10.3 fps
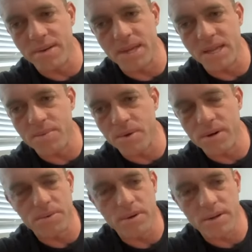I'm in.
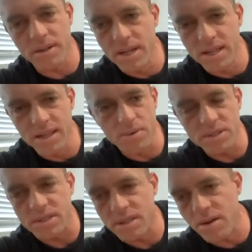What what like
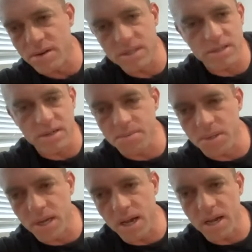what's the longest term
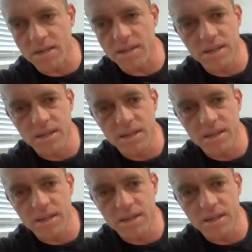you got?